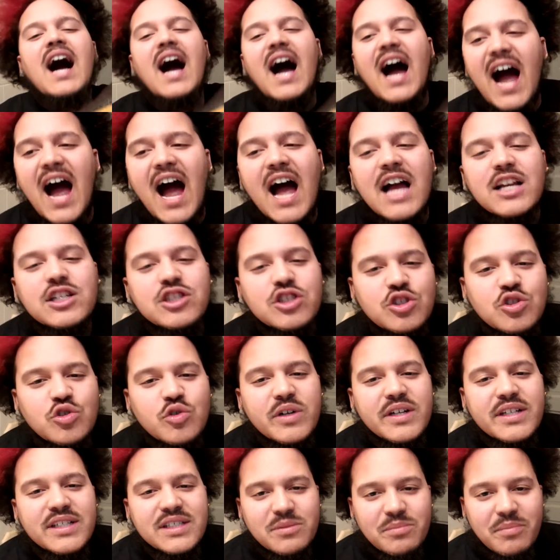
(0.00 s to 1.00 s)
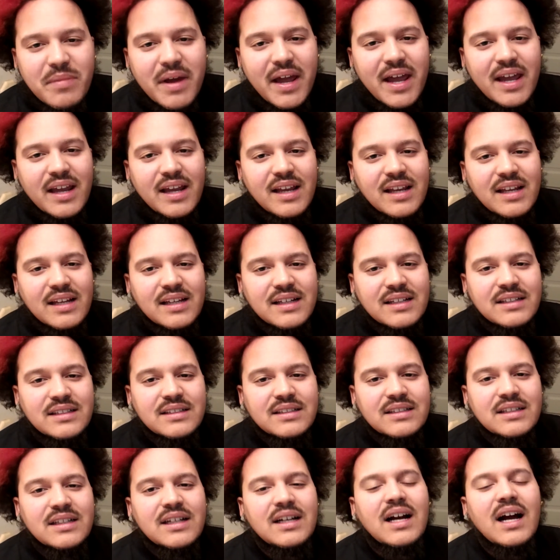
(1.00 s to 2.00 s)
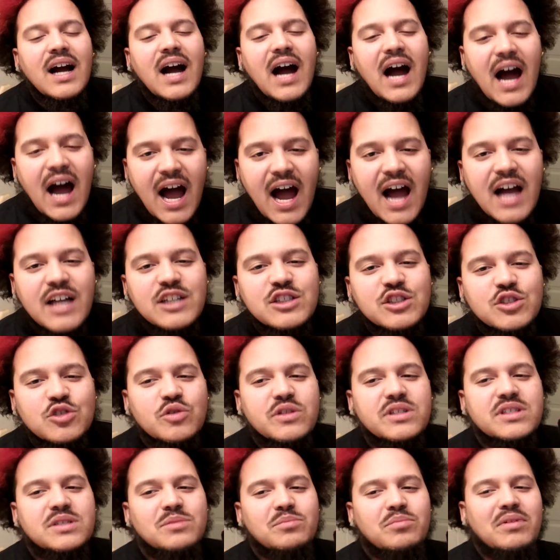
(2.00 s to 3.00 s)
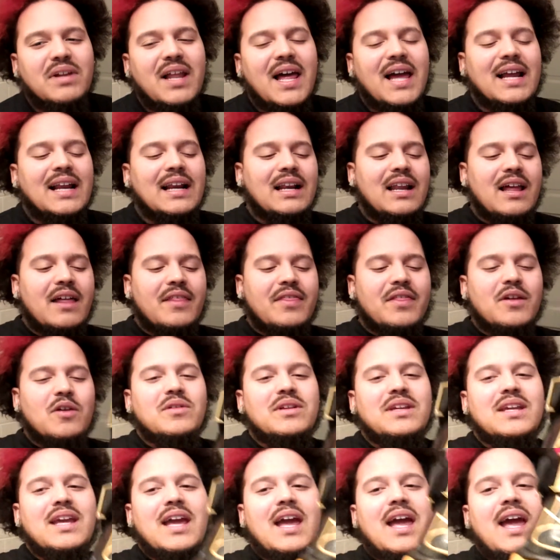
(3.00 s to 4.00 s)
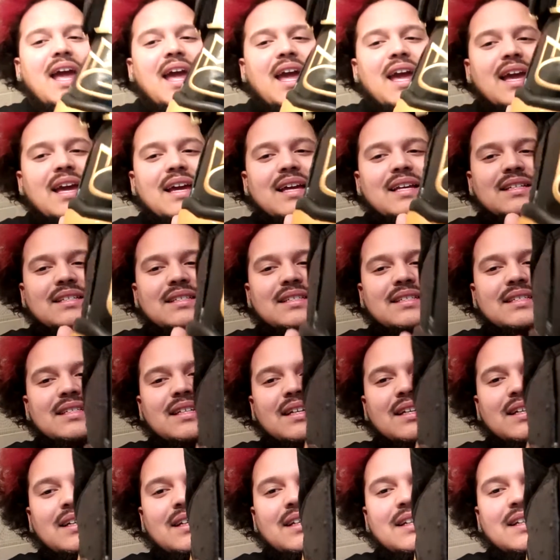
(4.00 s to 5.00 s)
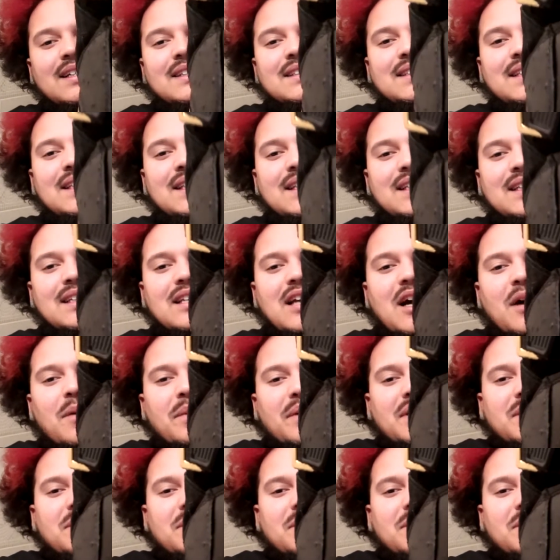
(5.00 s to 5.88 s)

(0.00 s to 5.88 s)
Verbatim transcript: ostrich, man. Ostrich black leather on your ass. See the double